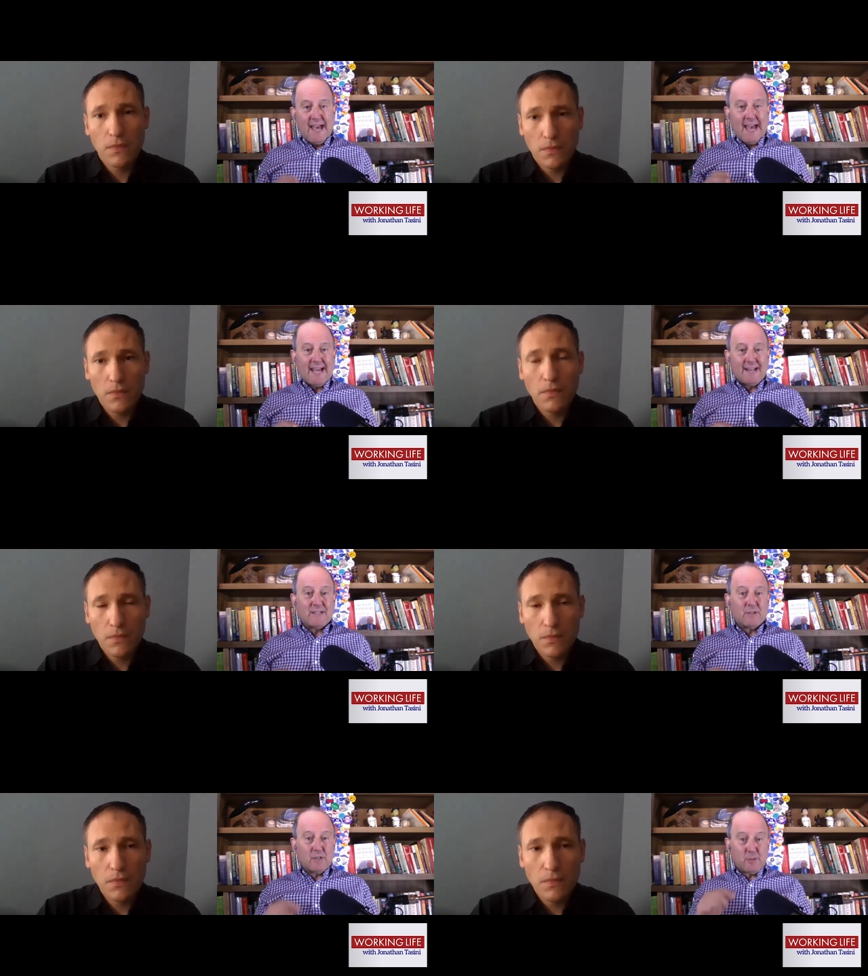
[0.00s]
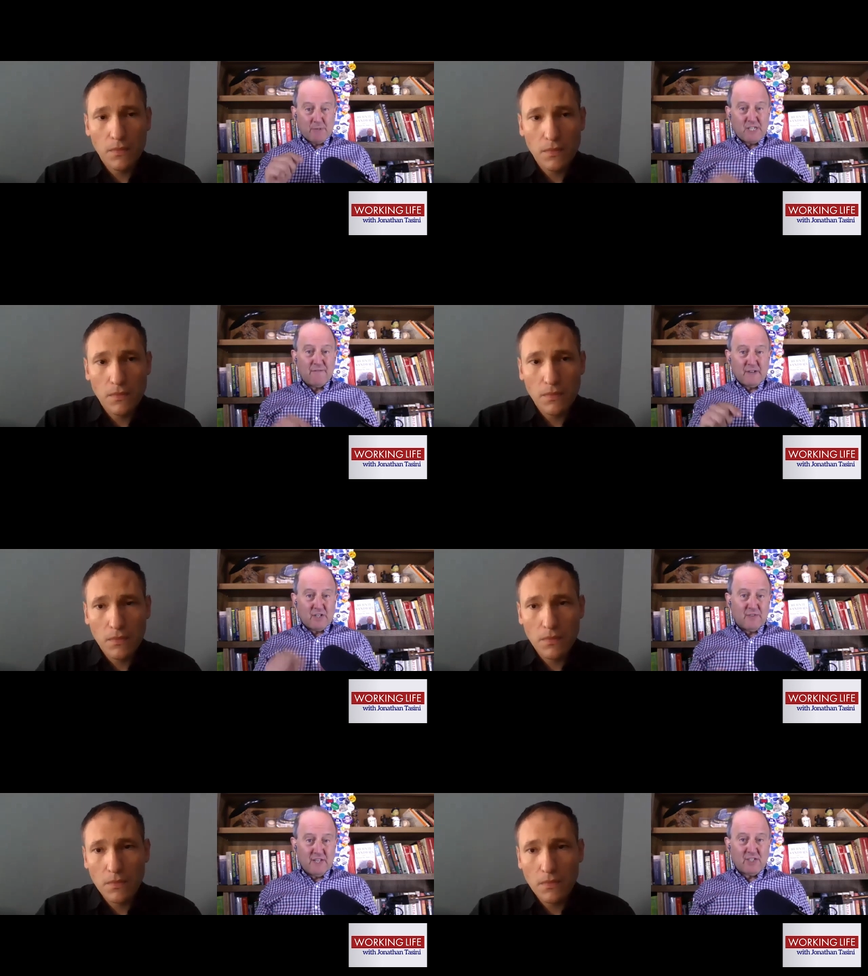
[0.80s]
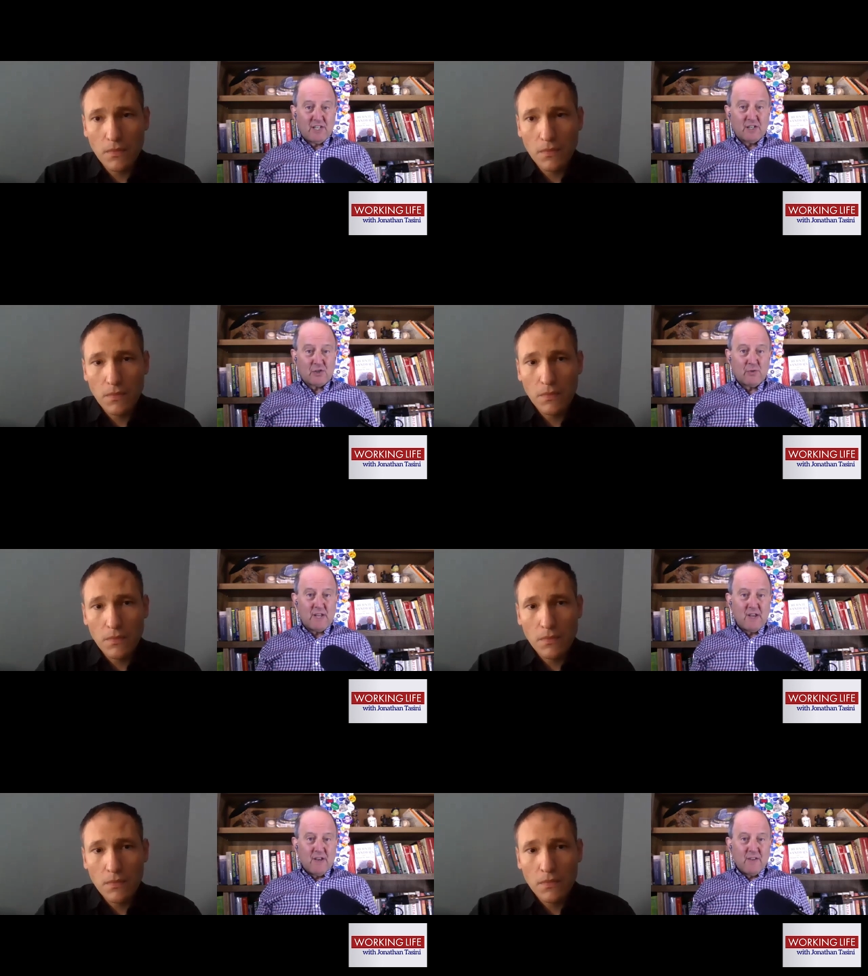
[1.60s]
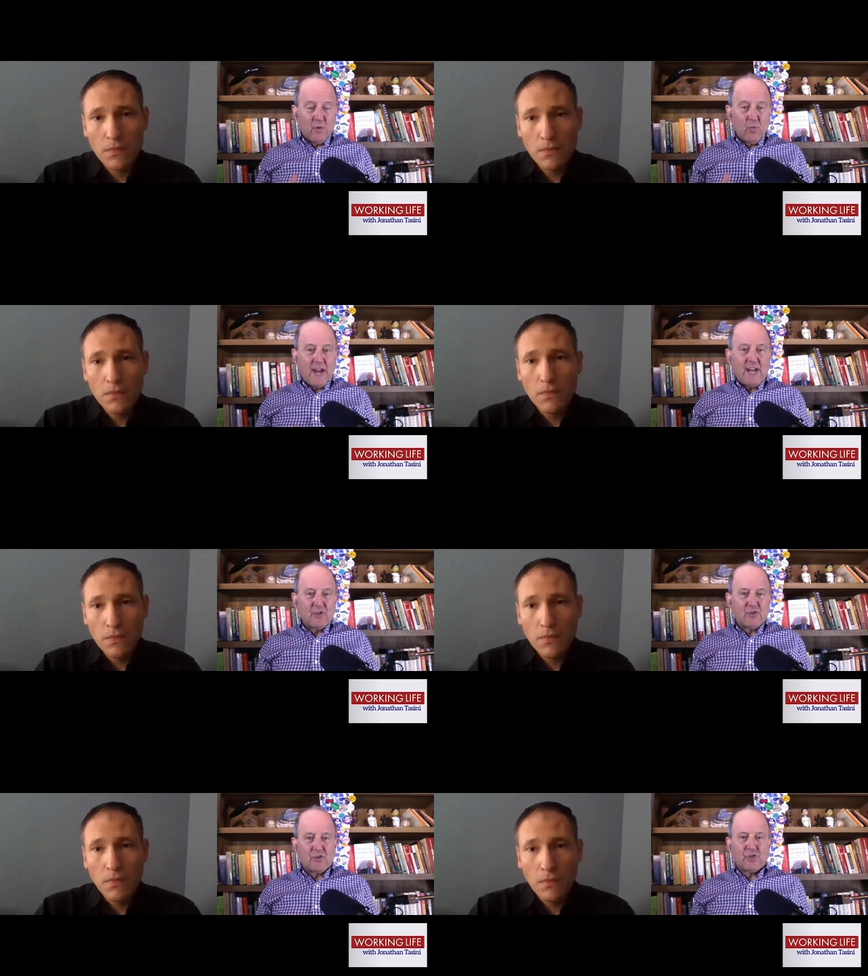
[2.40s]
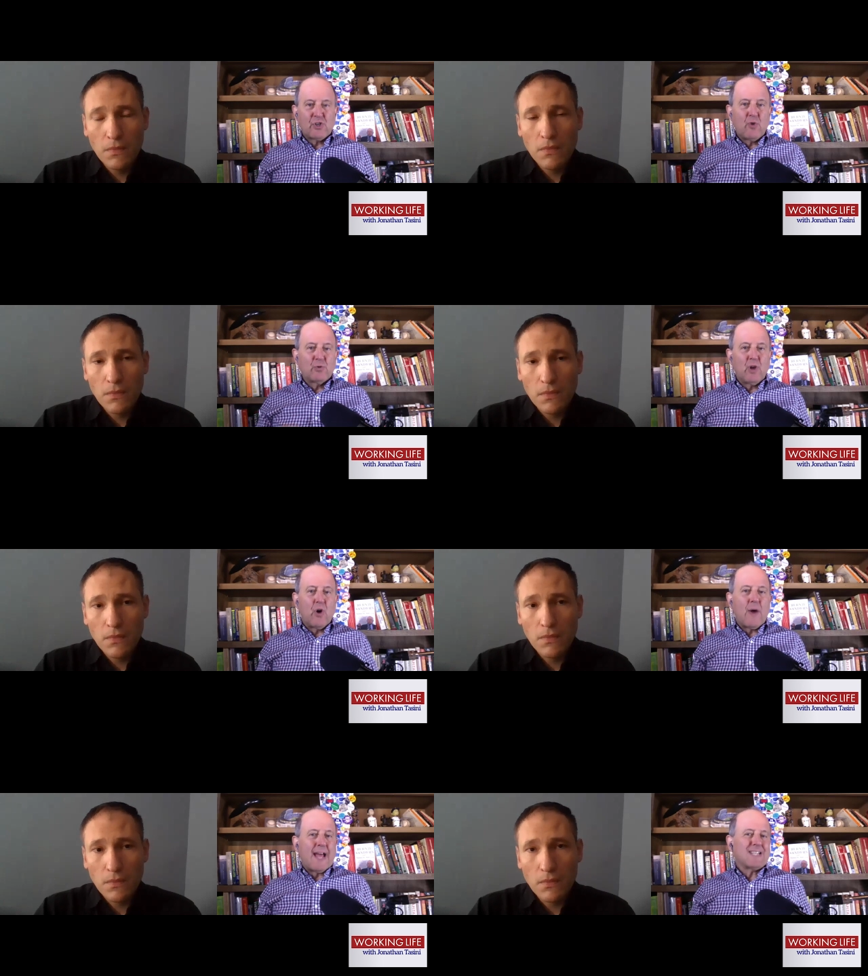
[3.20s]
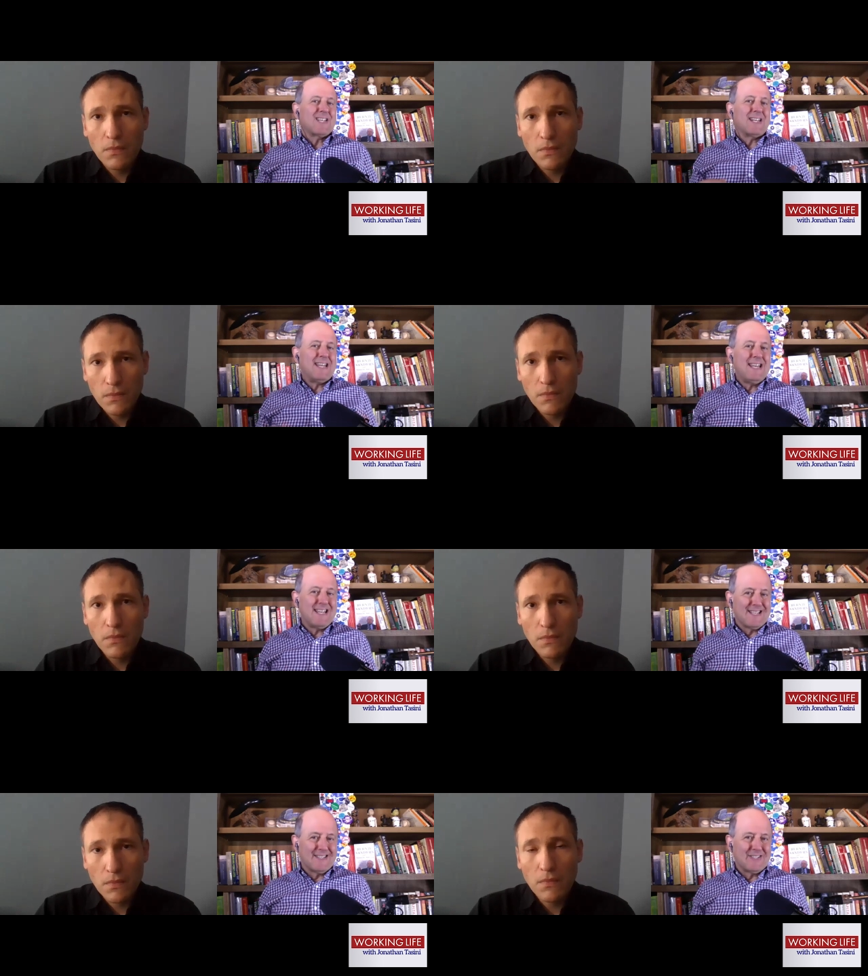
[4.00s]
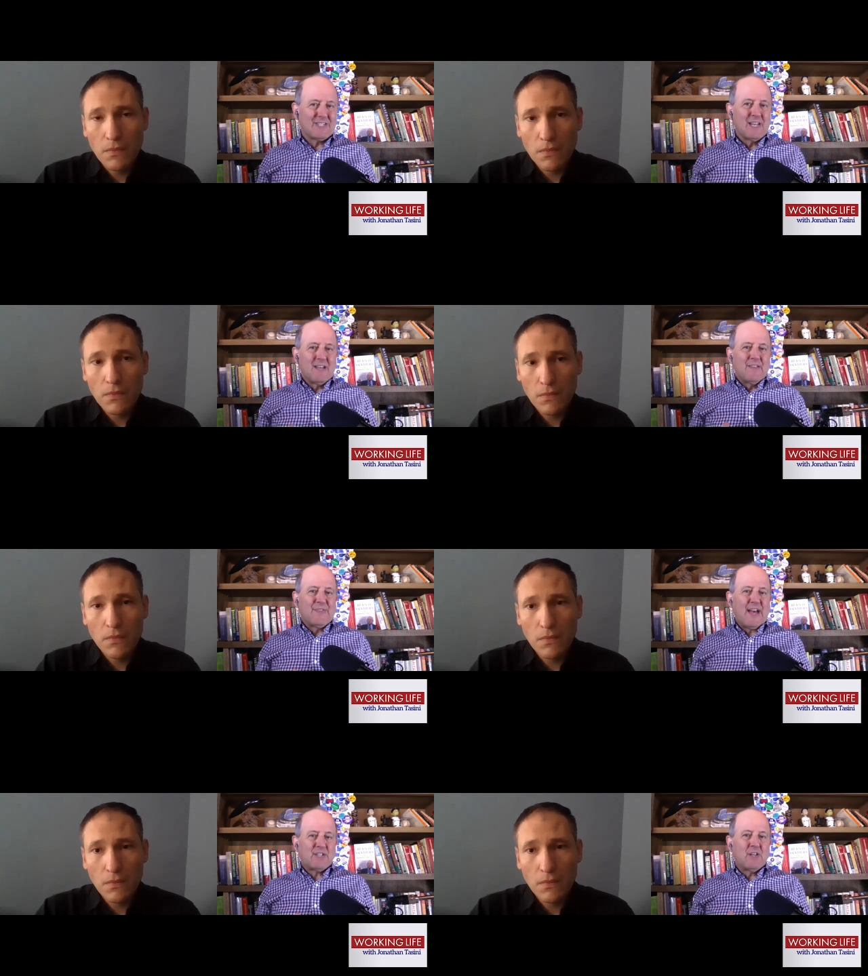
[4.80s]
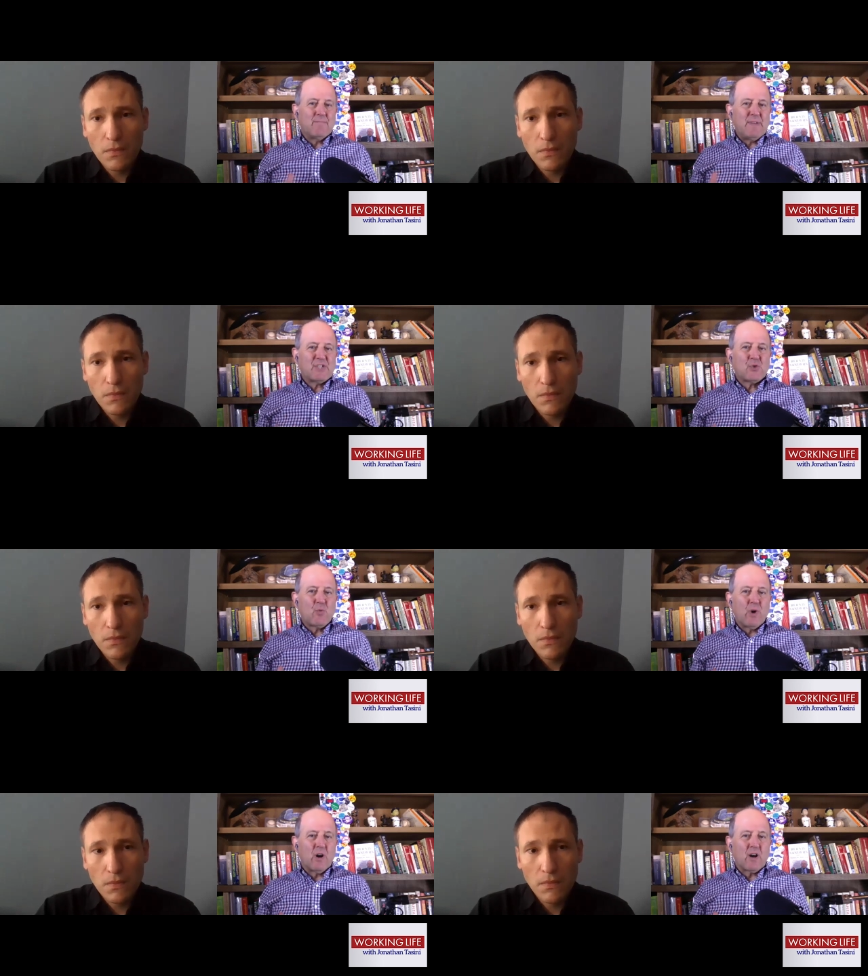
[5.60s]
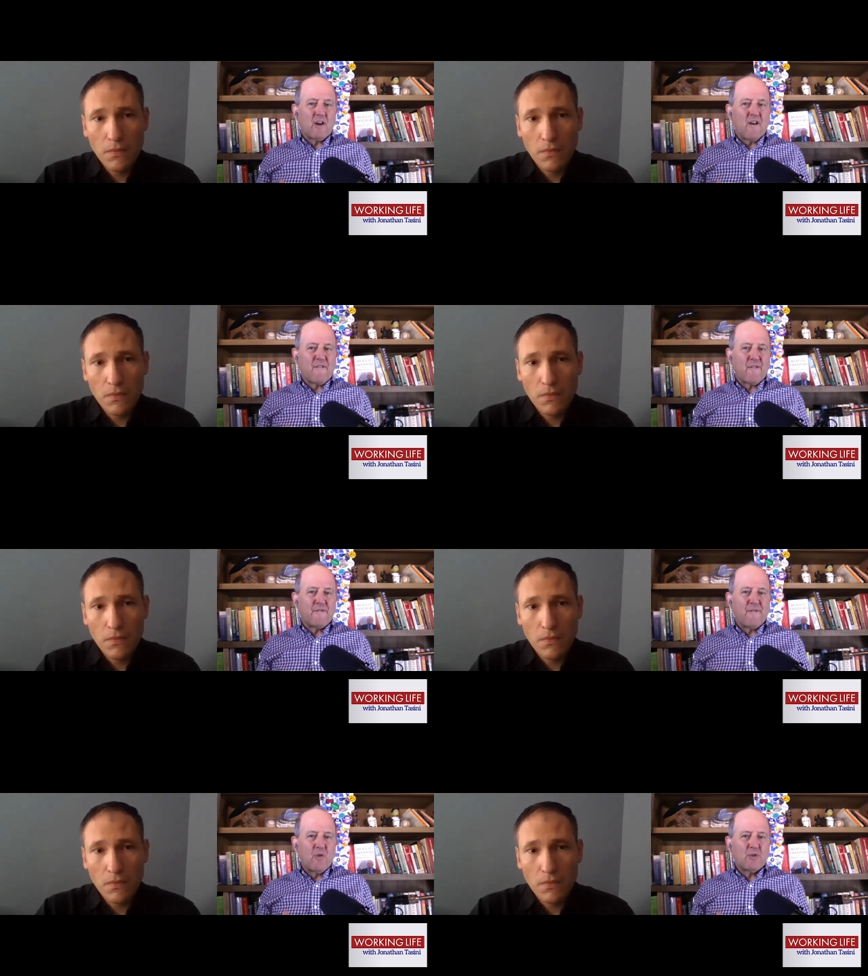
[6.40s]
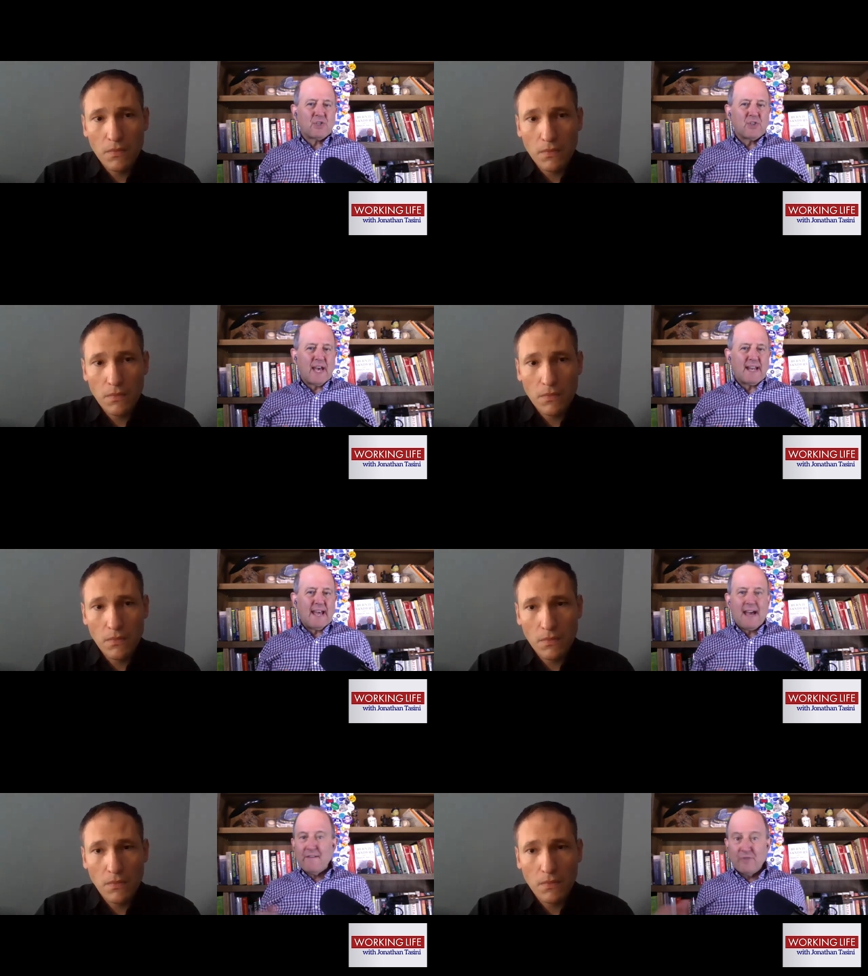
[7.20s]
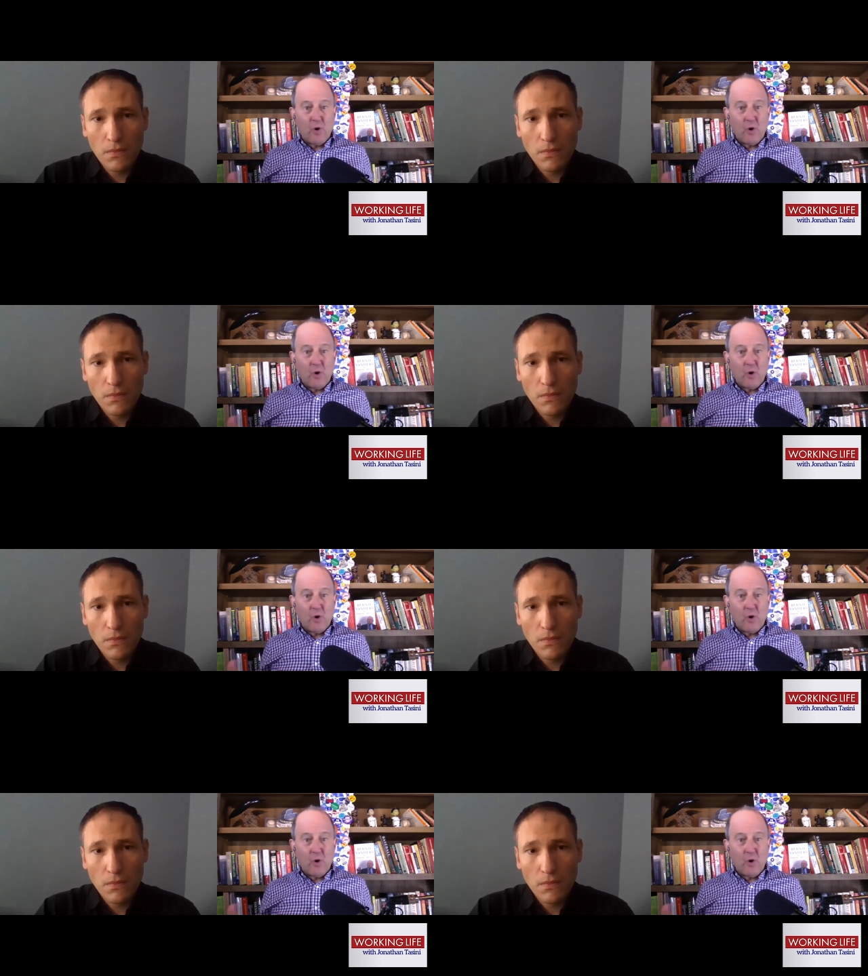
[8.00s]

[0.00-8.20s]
Speaker 1: And specific to this industry, the wages are so low as it is that to miss work for folks that have no